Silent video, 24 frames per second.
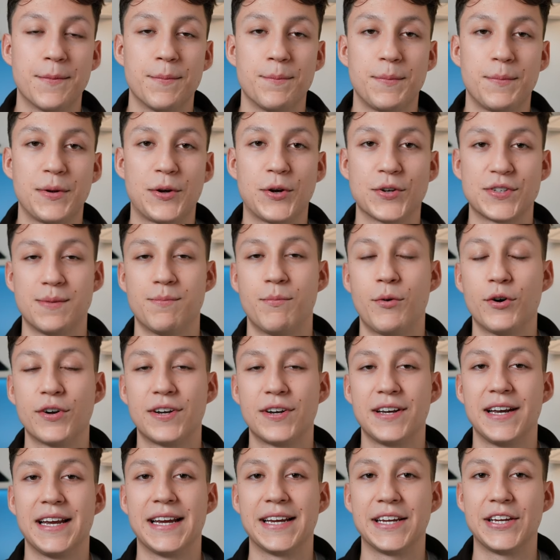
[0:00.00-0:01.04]
Because in
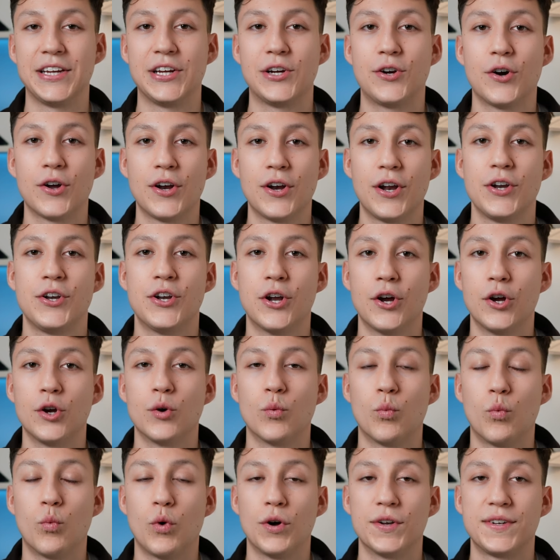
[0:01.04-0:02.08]
modeling, you gotta know
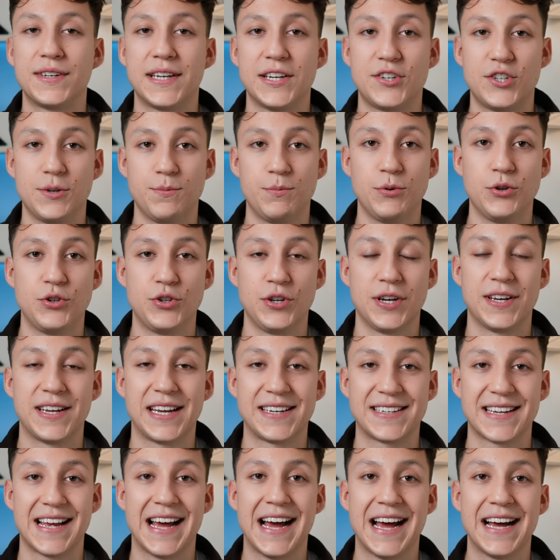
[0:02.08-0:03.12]
what distribution your
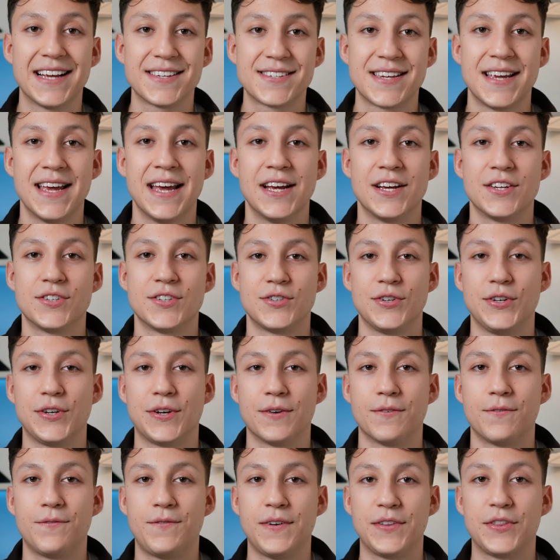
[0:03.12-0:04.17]
data has so you
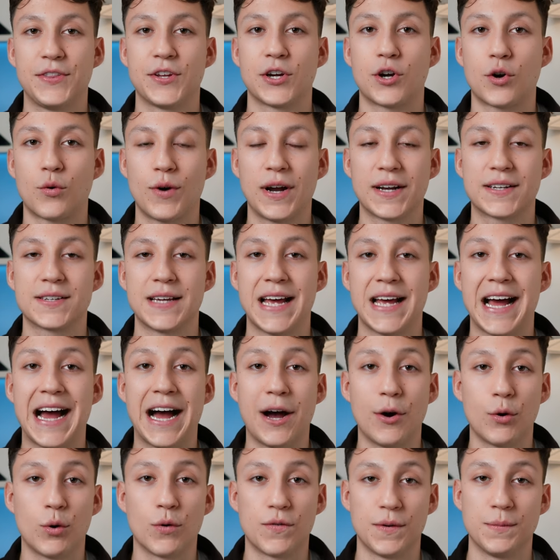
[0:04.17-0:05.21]
can fit the correct
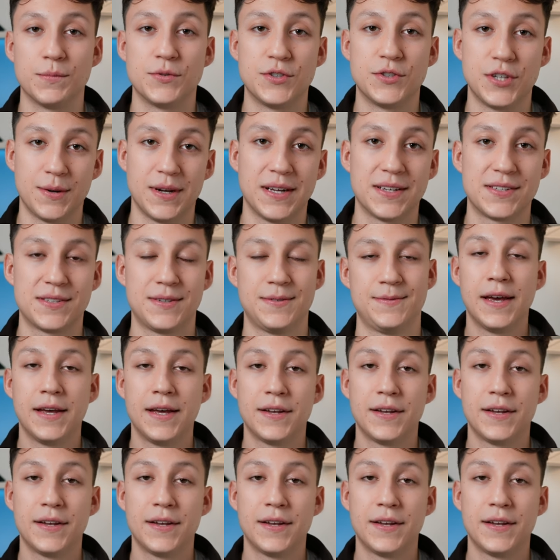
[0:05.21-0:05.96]
algorithm to it.